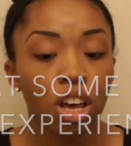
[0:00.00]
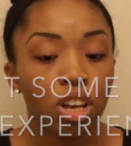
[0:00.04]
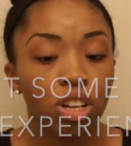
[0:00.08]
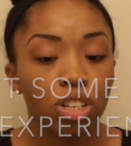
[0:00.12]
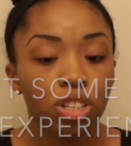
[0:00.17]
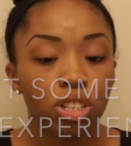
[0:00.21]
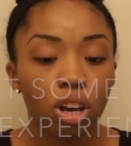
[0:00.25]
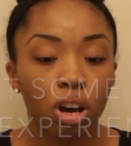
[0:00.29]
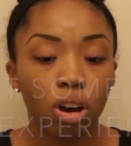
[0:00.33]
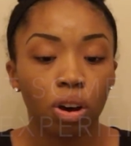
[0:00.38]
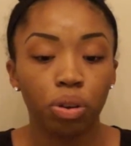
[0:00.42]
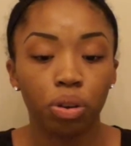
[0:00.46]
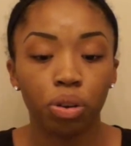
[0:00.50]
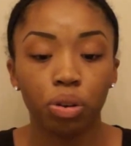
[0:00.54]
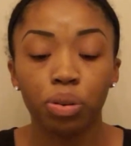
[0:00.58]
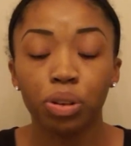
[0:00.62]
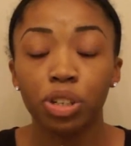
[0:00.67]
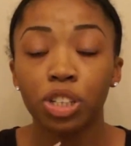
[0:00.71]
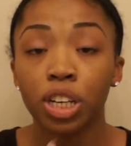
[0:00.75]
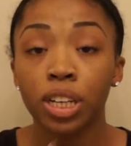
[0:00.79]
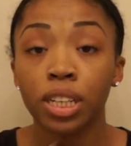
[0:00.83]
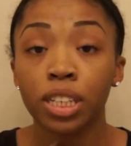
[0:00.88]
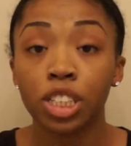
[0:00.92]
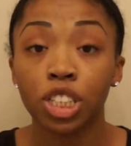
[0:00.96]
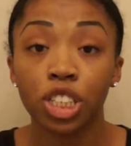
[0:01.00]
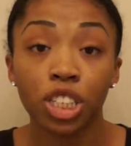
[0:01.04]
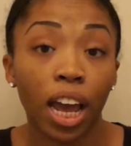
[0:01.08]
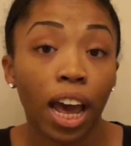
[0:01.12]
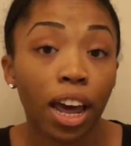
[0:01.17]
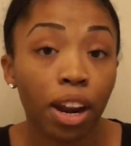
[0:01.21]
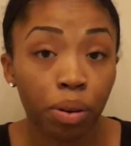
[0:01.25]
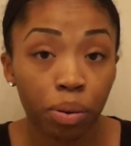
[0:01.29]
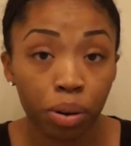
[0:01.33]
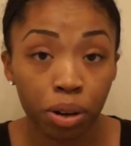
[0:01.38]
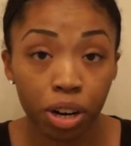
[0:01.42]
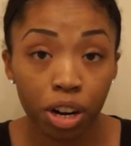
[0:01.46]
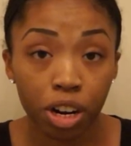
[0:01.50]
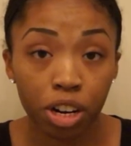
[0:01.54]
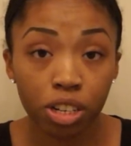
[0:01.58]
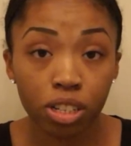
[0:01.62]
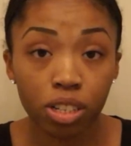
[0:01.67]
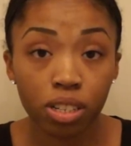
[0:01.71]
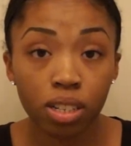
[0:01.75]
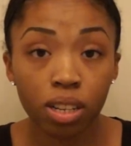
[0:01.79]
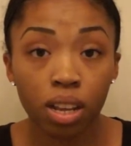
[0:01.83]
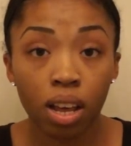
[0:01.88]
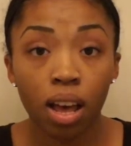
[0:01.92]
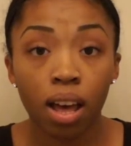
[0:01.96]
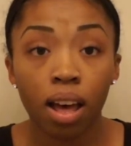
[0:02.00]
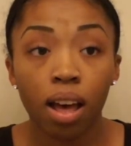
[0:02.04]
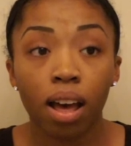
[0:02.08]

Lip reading: So you could shadow a nurse.